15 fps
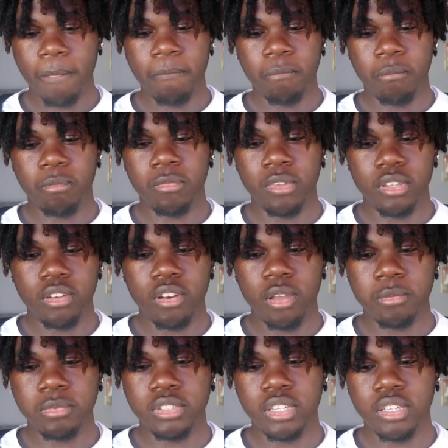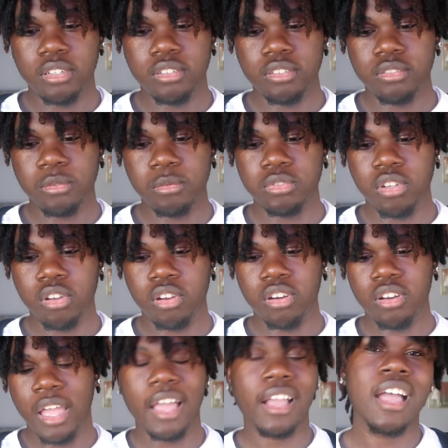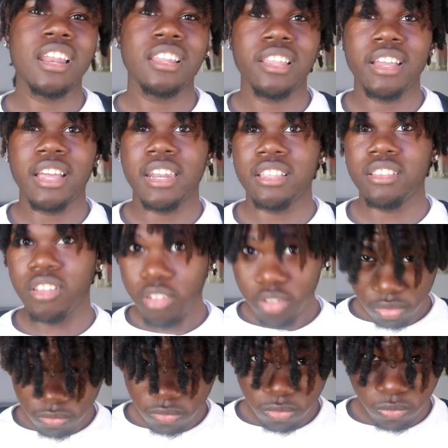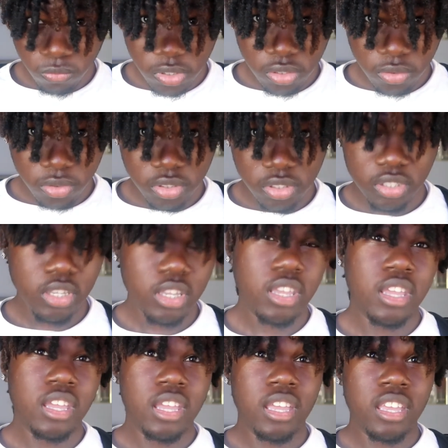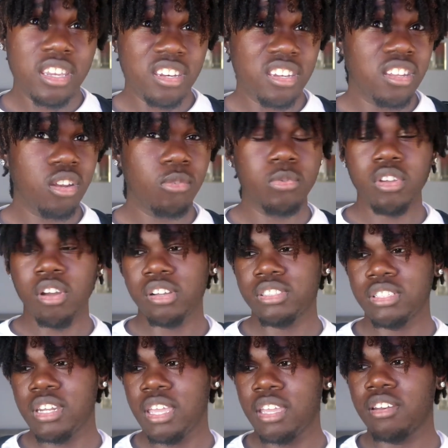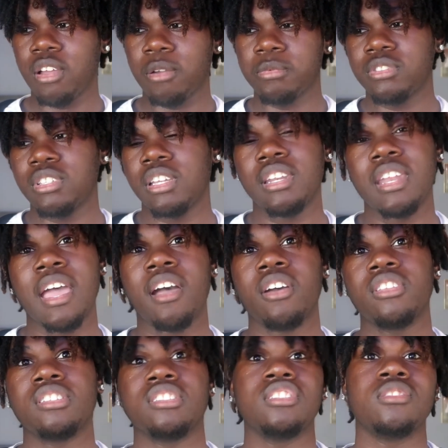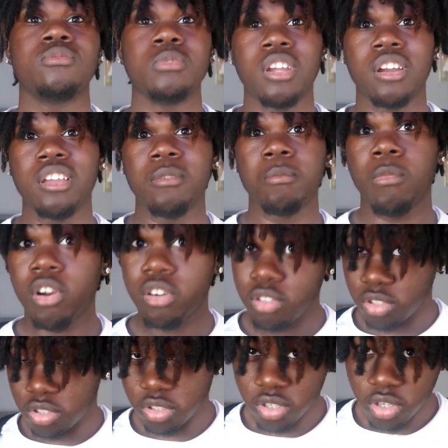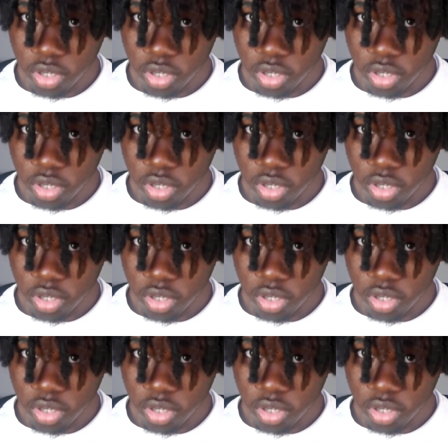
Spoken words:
You know what I'm saying? It was hard. I kind of like how they look retwisted. And here we are today, you know what I'm saying? Now we are in March,